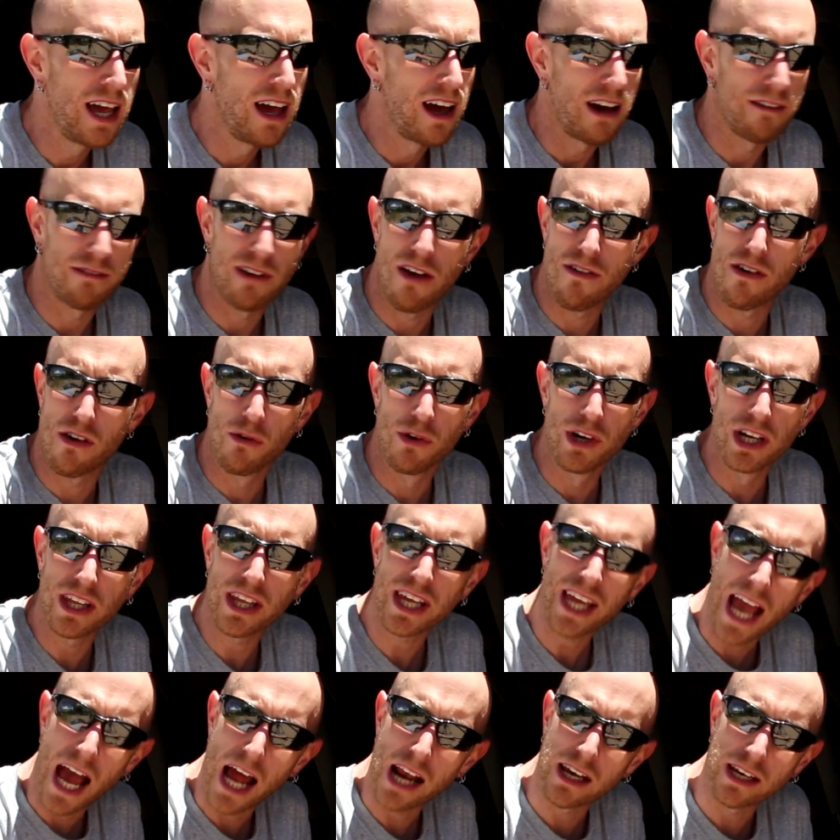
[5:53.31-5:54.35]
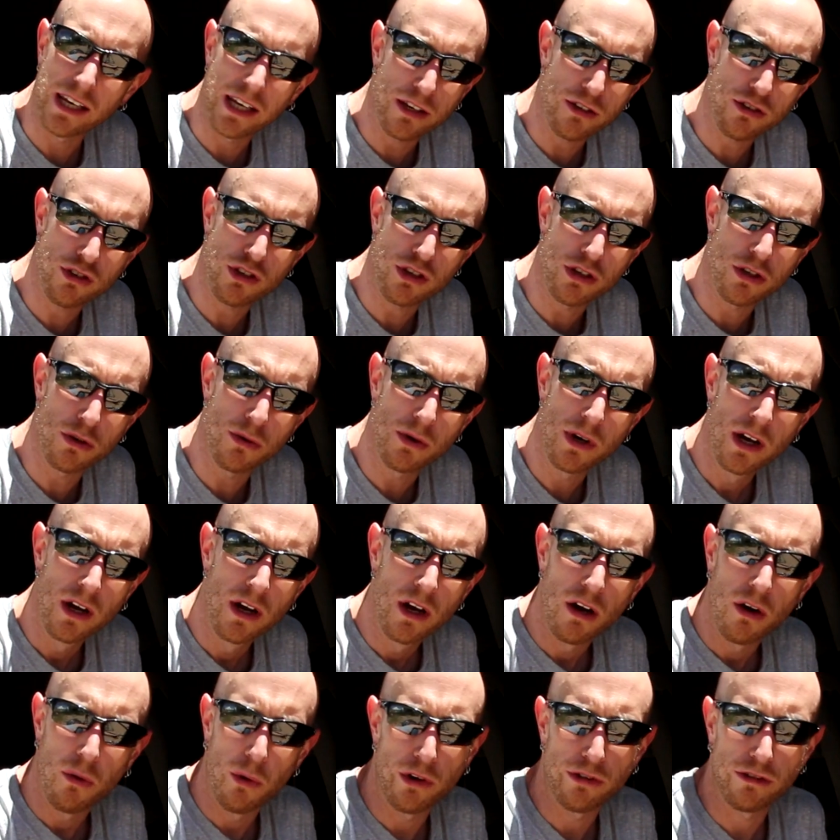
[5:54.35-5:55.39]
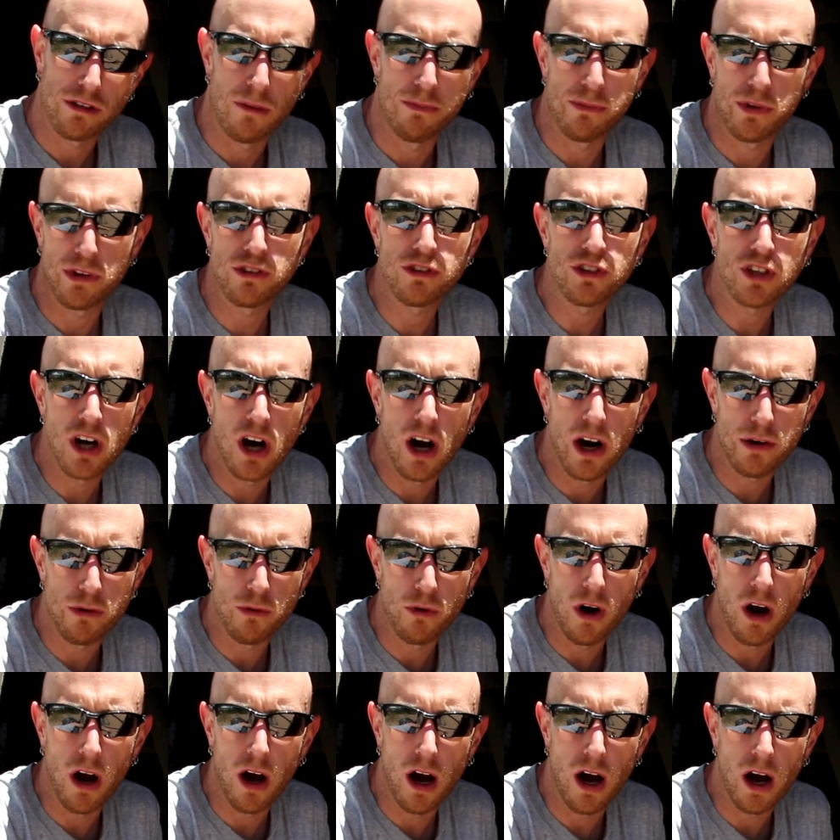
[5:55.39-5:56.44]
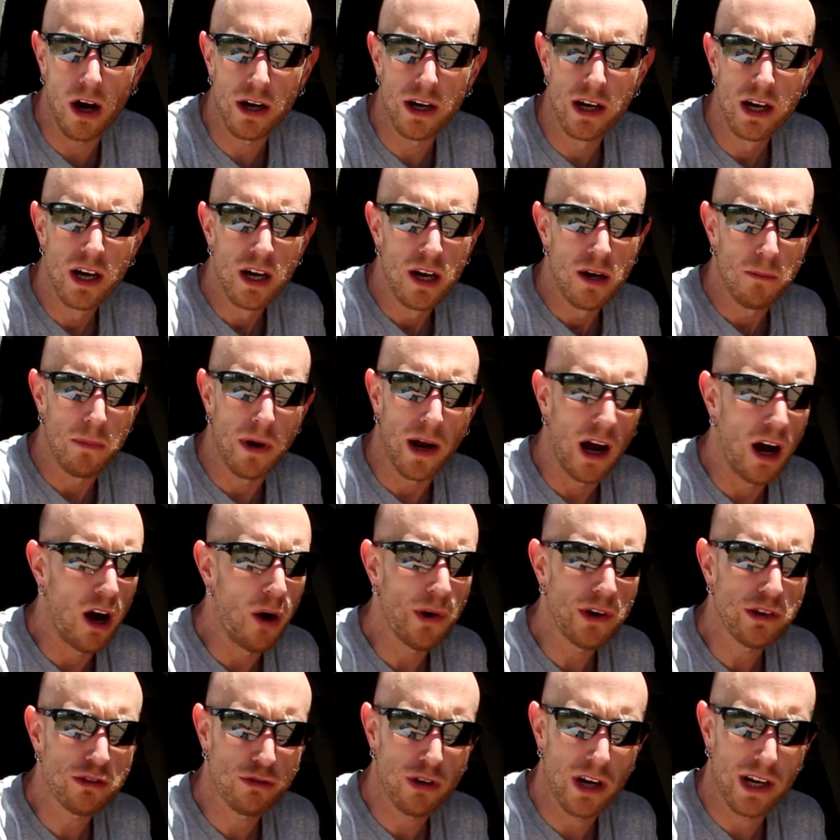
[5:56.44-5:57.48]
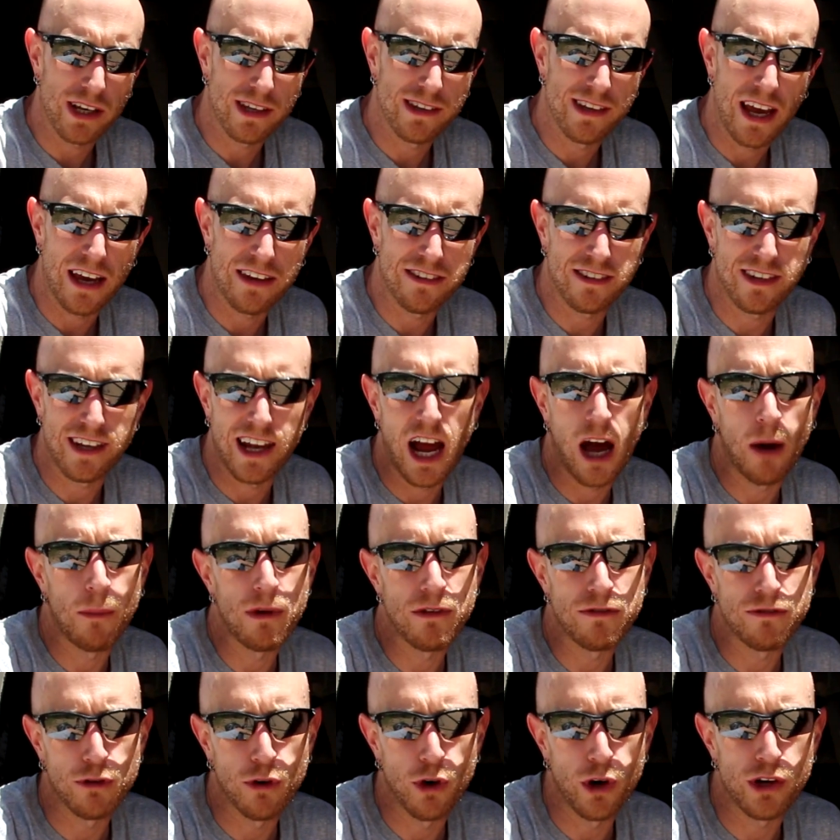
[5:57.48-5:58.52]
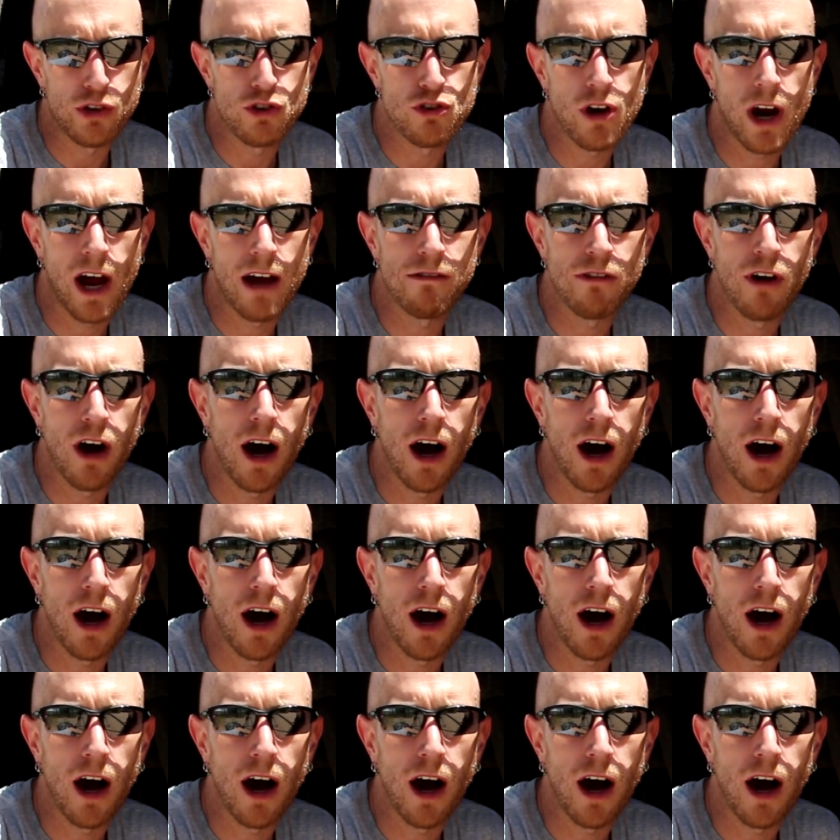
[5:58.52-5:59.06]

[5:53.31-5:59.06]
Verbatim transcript: I've never really had an issue where something's gone wrong, but I always try to test it out before I drive